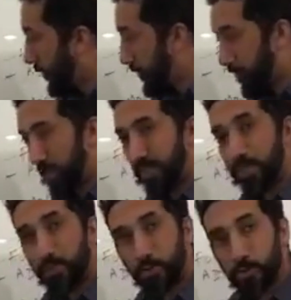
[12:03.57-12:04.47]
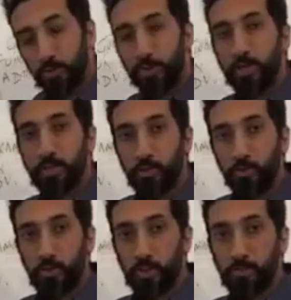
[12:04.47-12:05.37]
understand the surah that
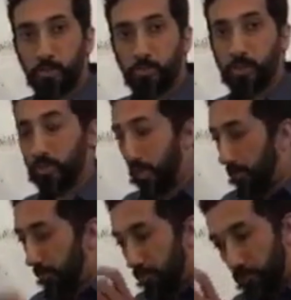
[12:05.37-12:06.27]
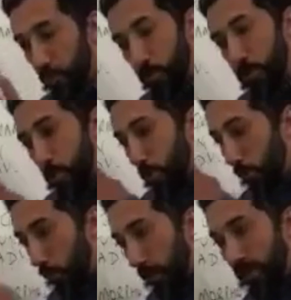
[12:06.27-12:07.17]
you just memorized? Focus
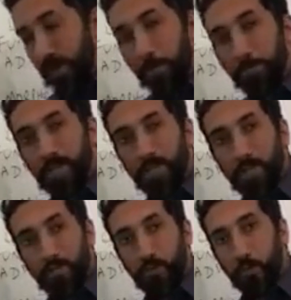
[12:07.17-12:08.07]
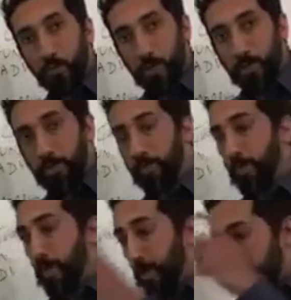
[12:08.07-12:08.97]
on one bit of the Quran
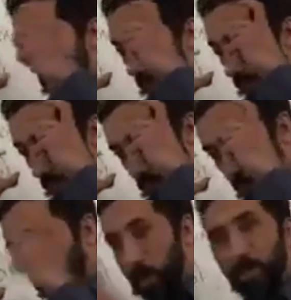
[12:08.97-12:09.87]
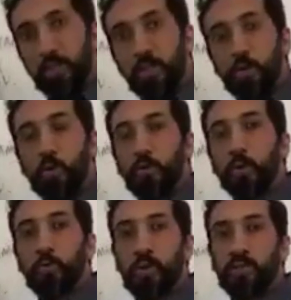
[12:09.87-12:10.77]
and its quality over
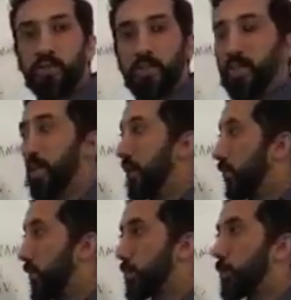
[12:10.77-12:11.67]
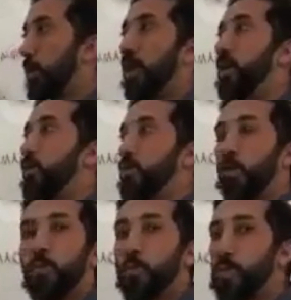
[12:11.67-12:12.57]
quantity. With Quran,
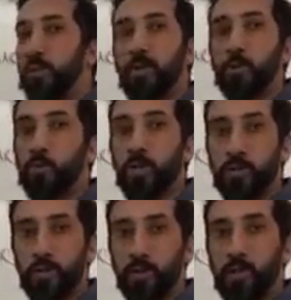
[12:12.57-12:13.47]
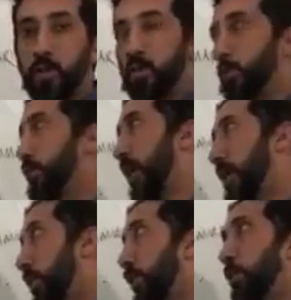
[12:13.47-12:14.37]
don't worry about quantity. Don't say, I
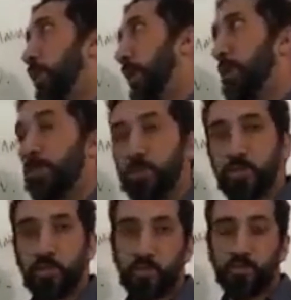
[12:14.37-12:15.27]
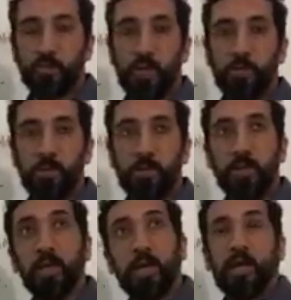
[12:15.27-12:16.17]
need to know 80% of its vocabulary.
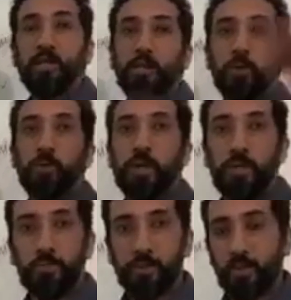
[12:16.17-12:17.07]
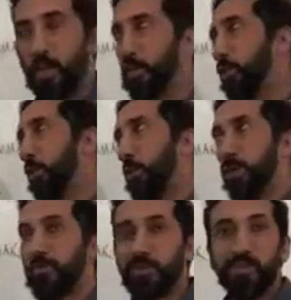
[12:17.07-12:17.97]
I need to know 90%. I need to know
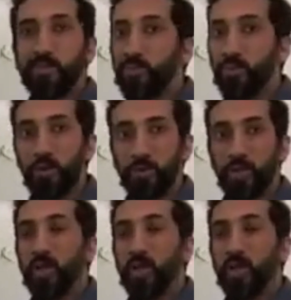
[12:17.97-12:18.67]
everything. You don't.